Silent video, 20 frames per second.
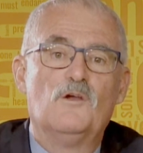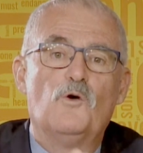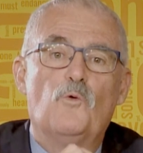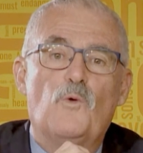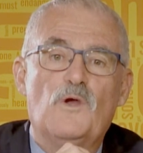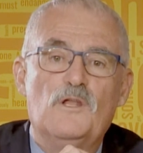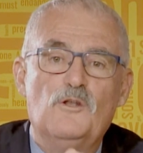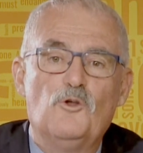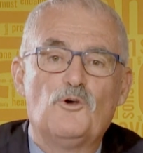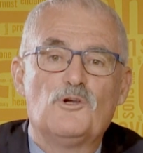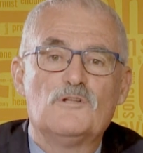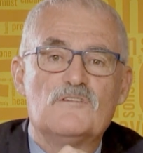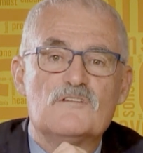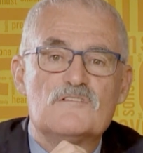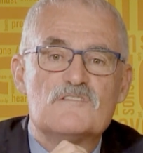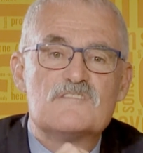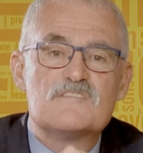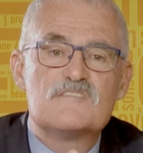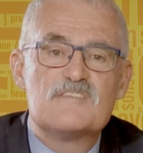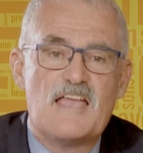we look at the
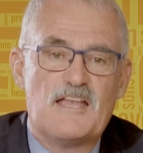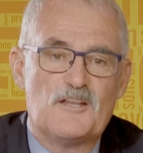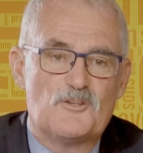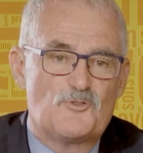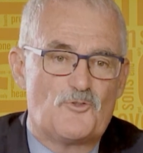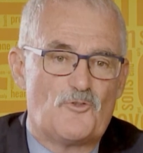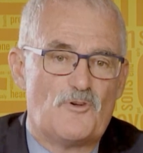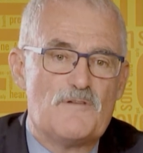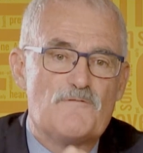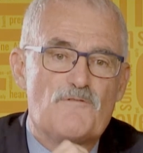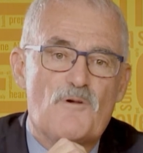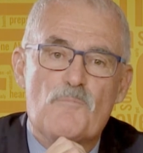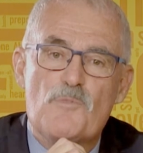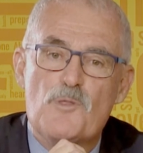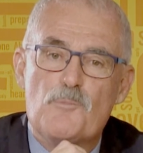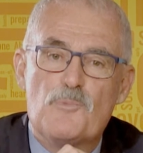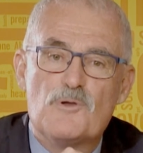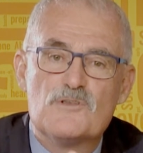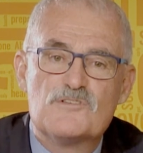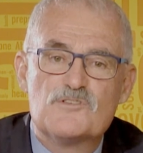sanctuary from
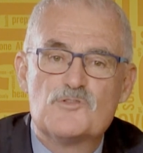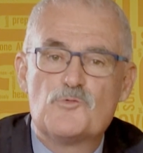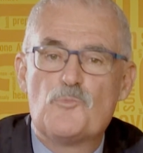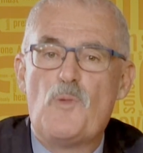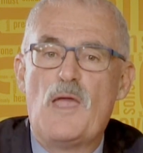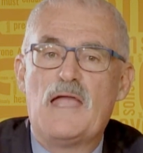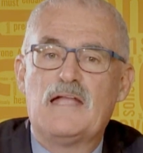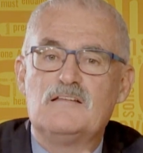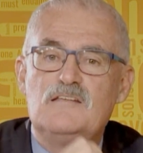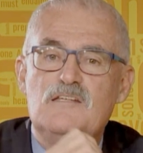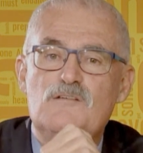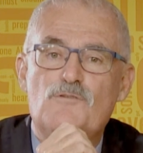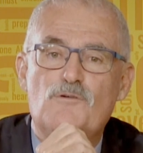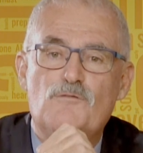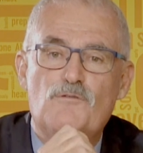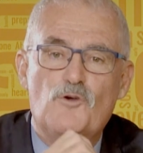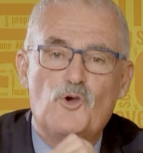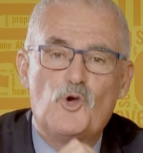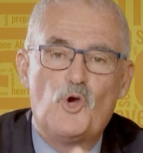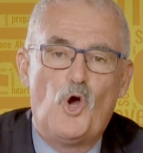the perspective
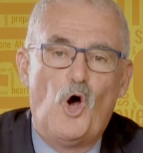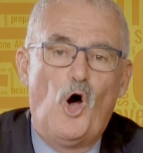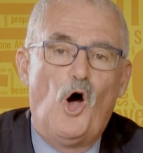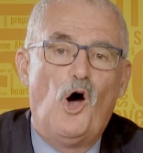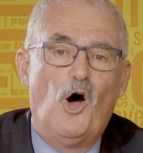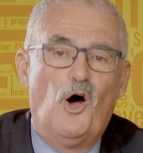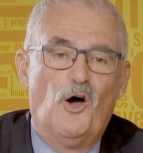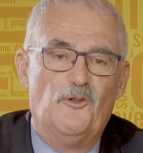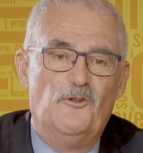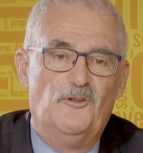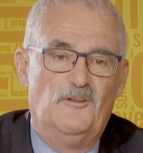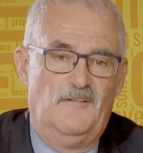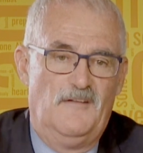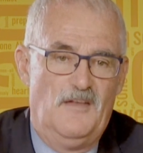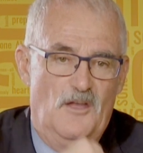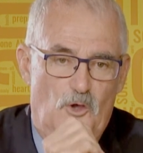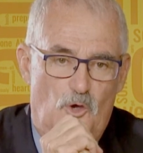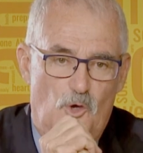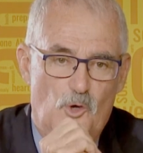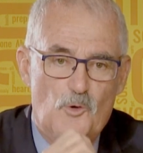of a God
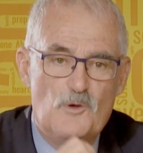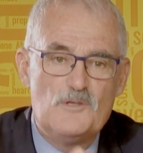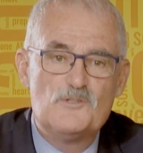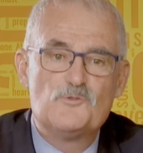who